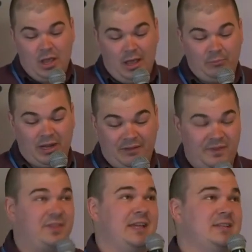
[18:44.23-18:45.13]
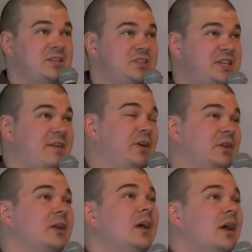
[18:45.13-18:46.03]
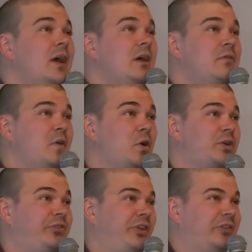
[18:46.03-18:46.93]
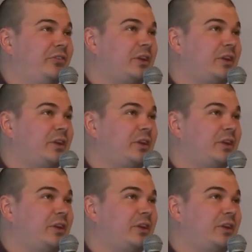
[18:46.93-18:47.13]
and we have these seven focuses.